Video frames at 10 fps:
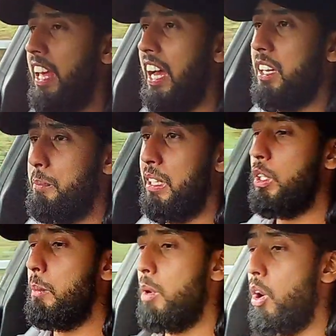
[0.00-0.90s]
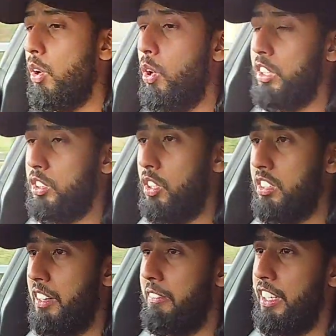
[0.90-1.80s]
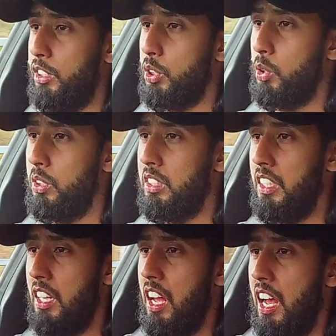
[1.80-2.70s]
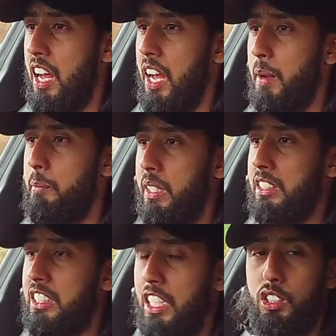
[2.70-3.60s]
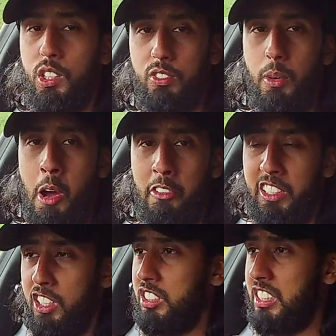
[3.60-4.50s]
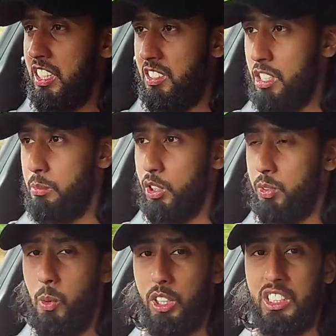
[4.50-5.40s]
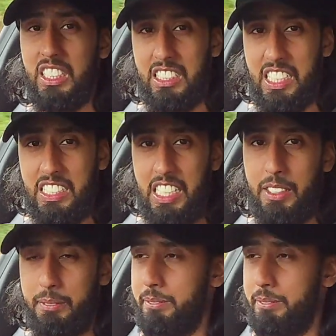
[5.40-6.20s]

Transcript: I can bring you more Lotus content very soon. But stay tuned for more videos. Thank you very much for watching, and take care.